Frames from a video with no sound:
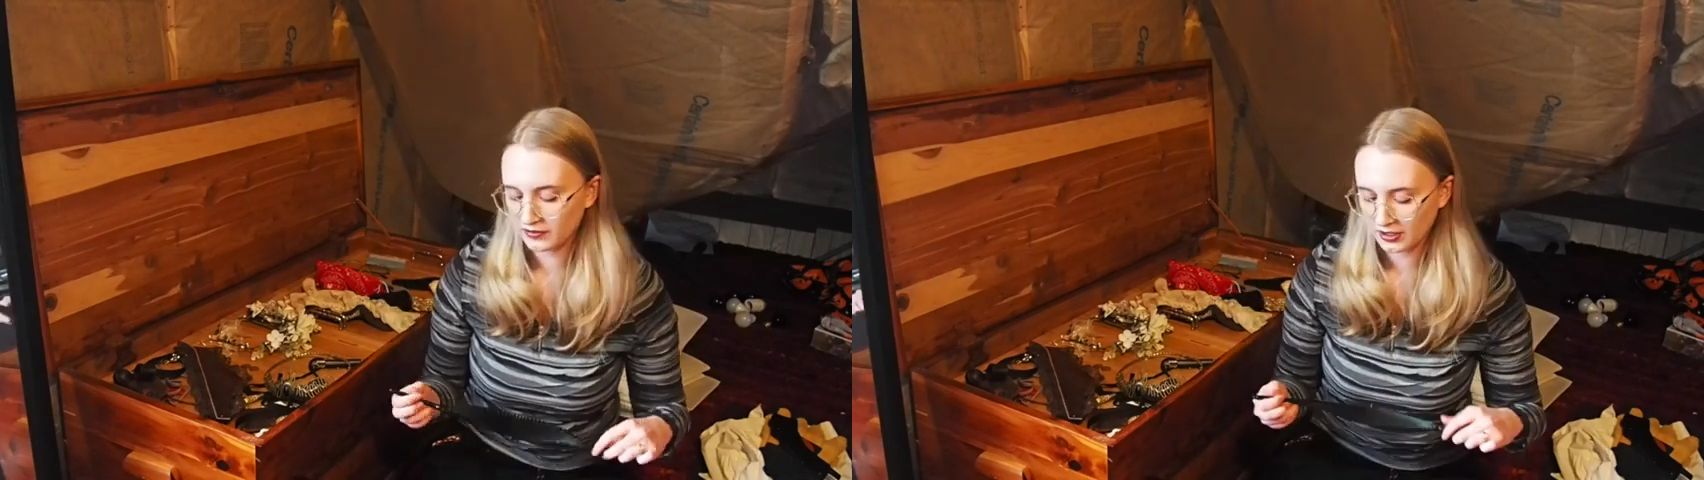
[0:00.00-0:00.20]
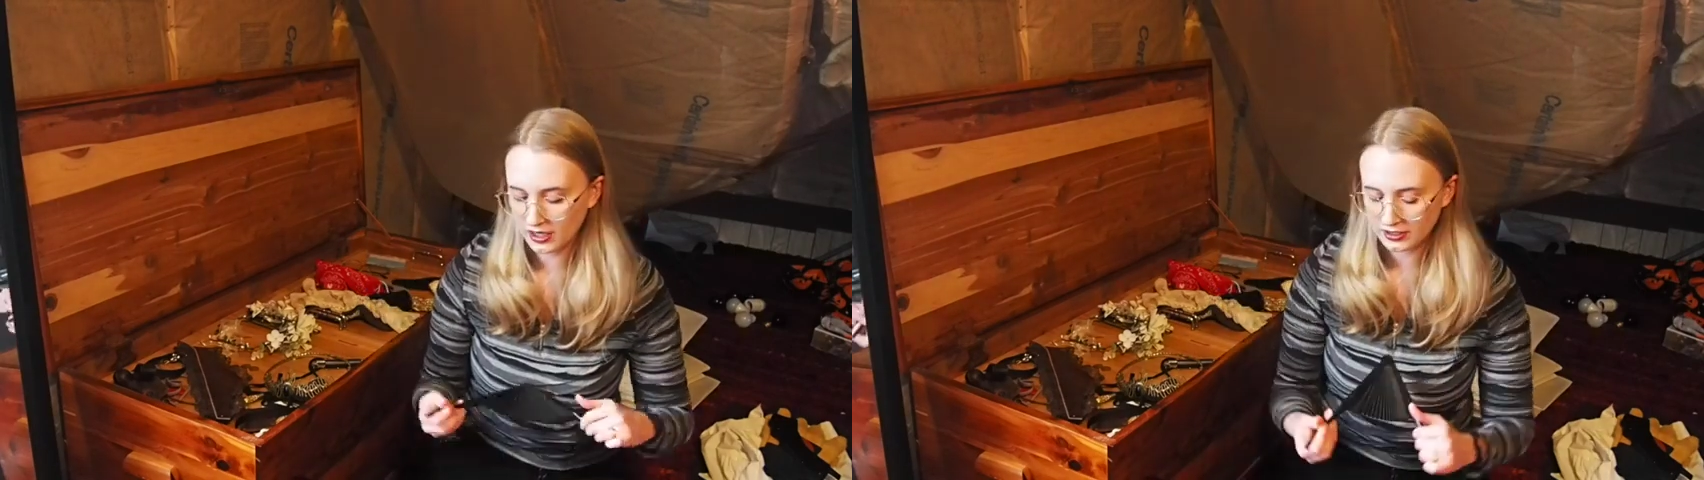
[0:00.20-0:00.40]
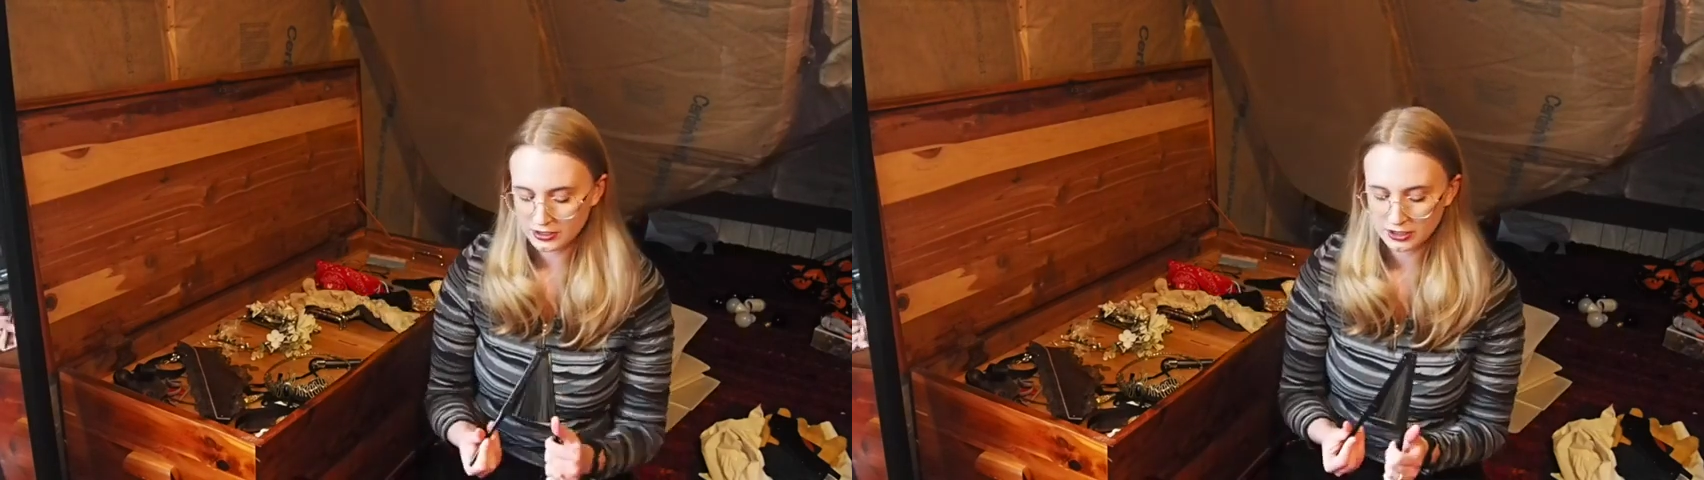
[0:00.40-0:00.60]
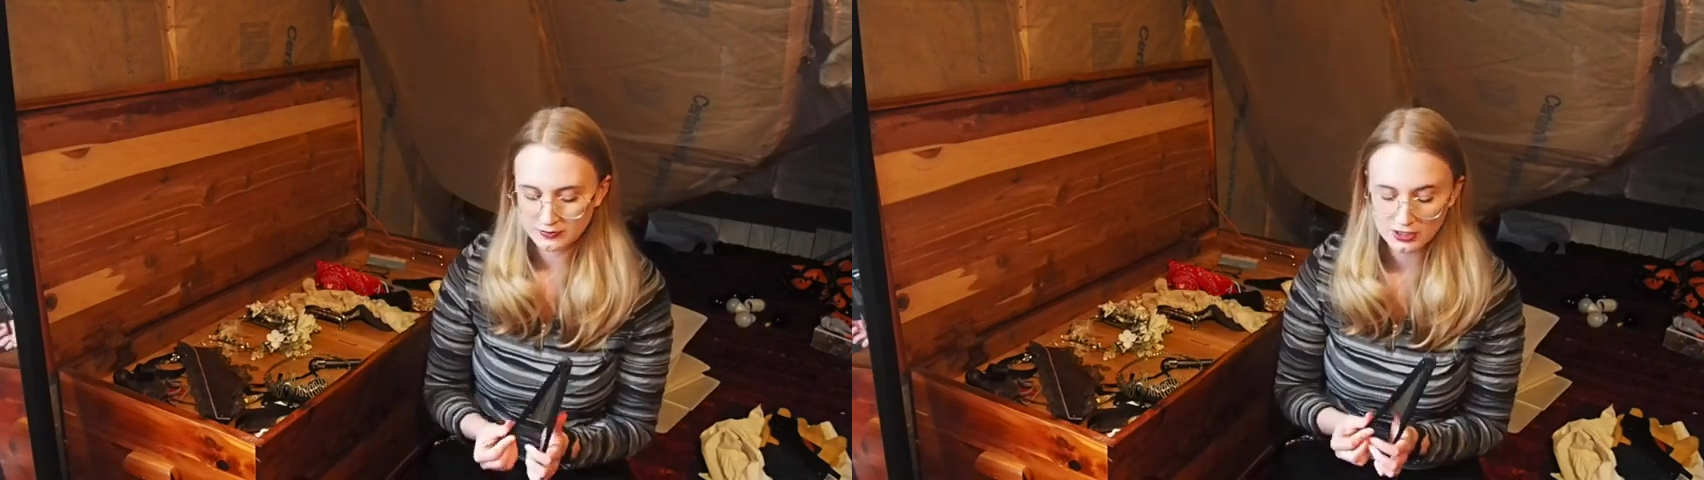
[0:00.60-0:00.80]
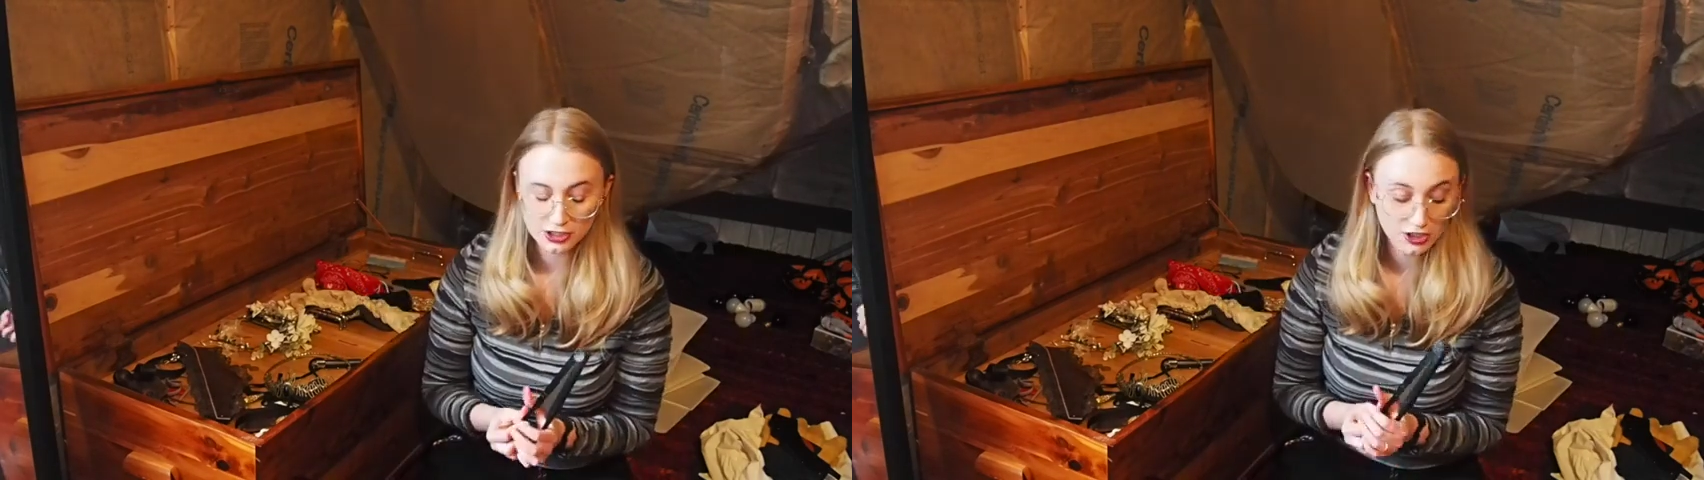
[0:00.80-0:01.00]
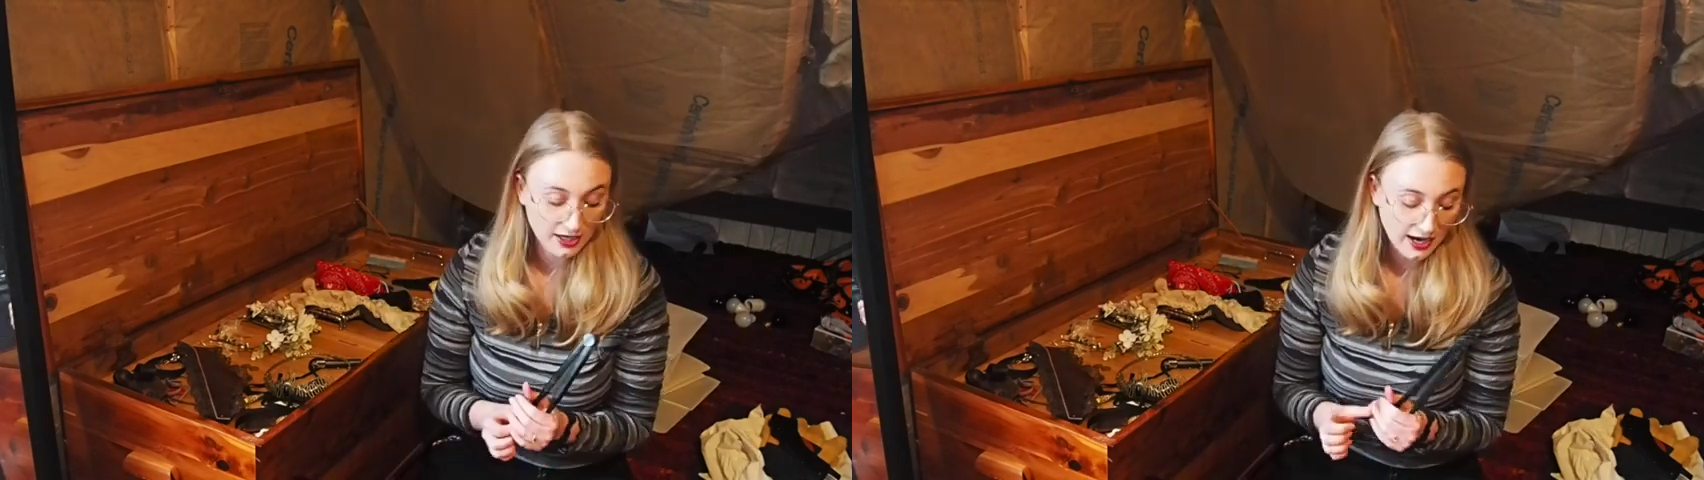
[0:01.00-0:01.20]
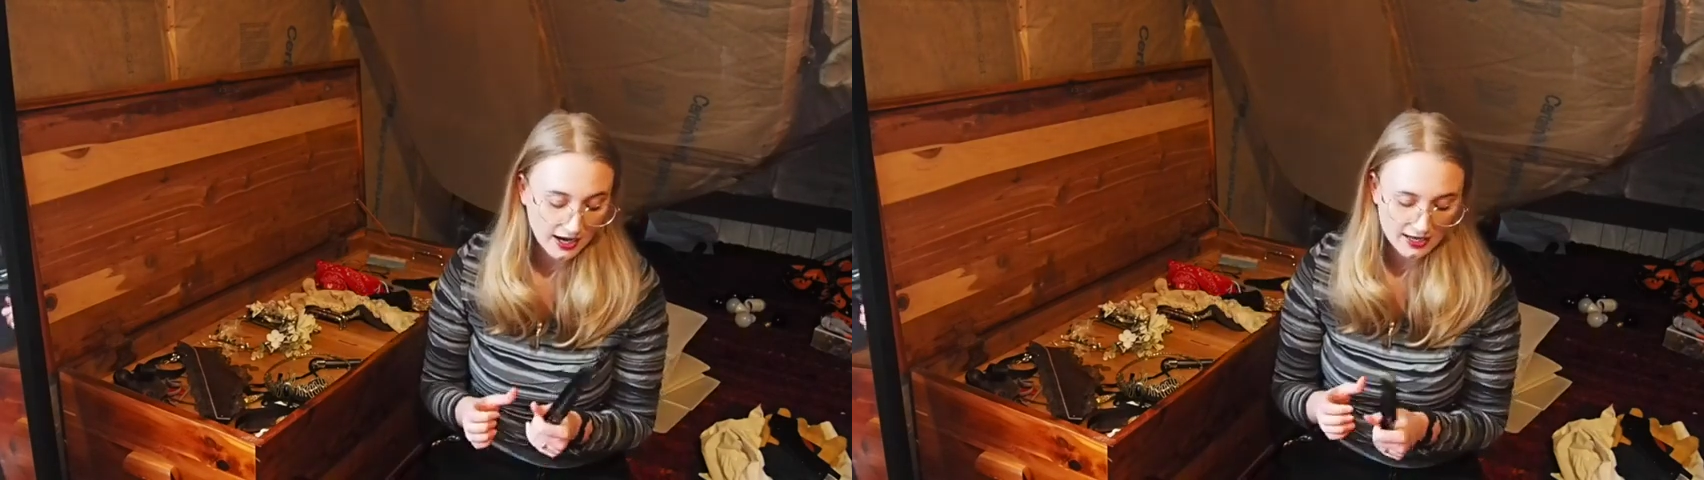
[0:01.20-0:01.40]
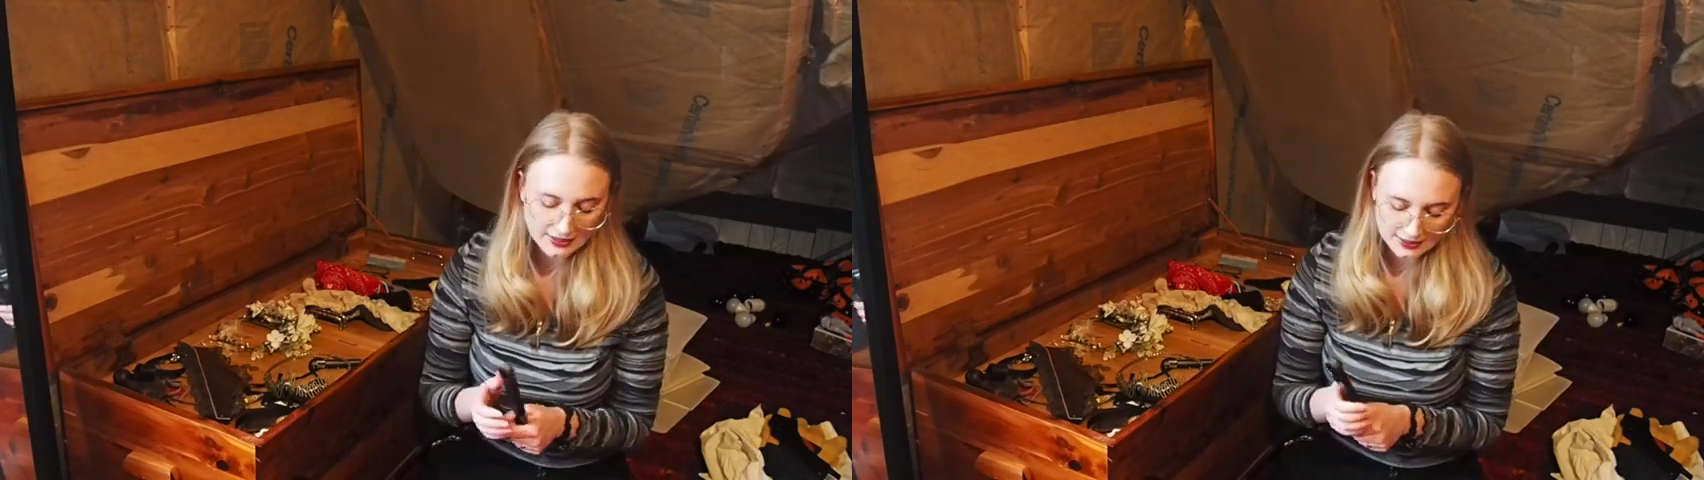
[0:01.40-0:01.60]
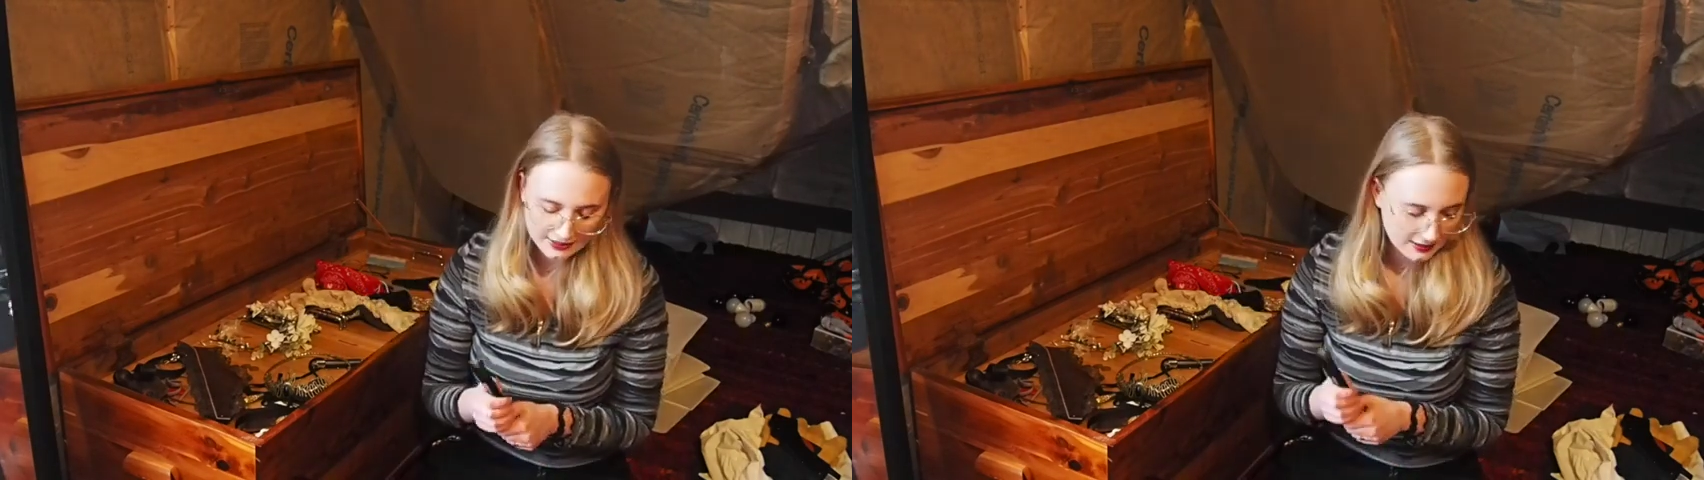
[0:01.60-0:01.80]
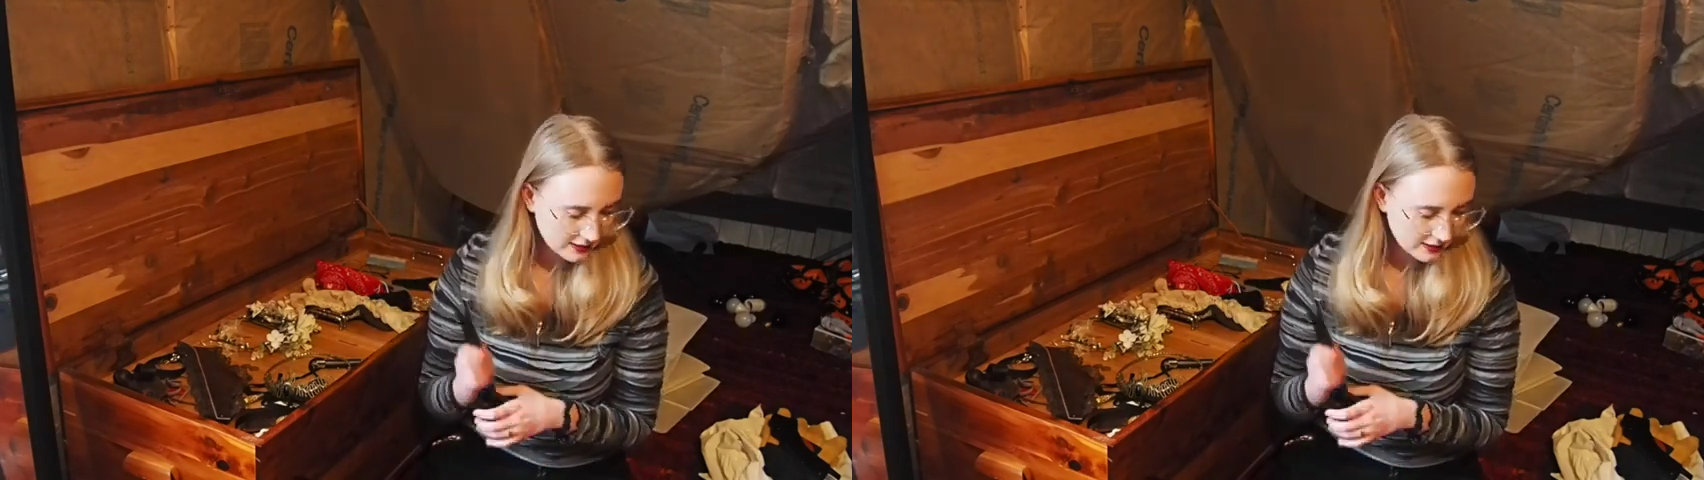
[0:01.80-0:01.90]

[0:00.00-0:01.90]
a costume that she has.